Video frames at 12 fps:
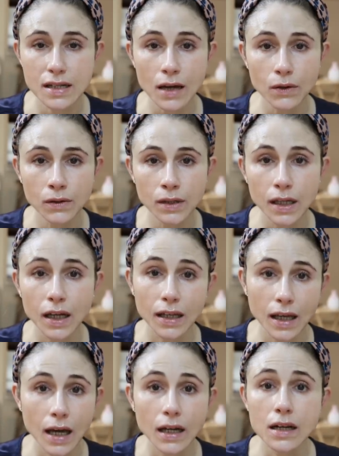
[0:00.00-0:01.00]
Not only,
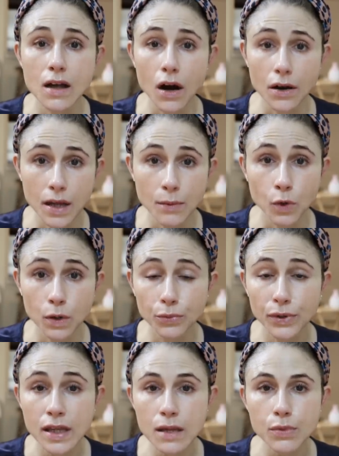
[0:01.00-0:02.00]
again, are they more
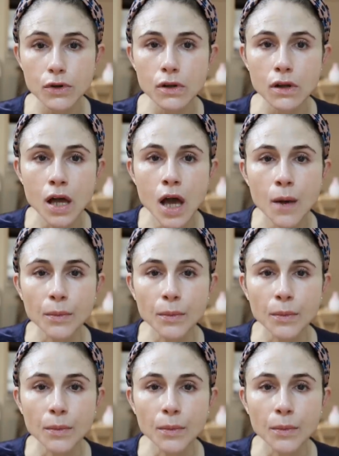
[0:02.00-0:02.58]
breathable,